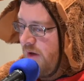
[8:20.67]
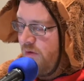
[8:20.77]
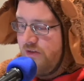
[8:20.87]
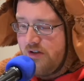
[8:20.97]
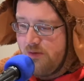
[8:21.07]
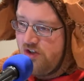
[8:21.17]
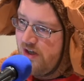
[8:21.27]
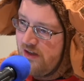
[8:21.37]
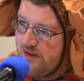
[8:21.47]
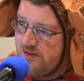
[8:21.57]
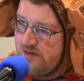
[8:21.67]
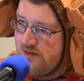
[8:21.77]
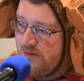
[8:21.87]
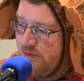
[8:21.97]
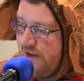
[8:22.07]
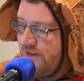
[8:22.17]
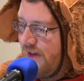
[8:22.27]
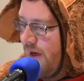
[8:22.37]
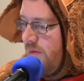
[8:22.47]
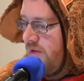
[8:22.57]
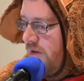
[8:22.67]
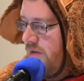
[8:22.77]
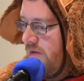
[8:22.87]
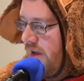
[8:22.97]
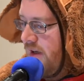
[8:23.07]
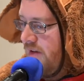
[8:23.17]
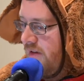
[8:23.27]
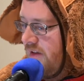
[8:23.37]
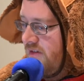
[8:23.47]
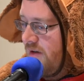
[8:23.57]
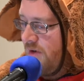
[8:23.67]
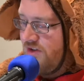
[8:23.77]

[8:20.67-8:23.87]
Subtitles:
we've talked about shot lists plenty of times. So let's talk about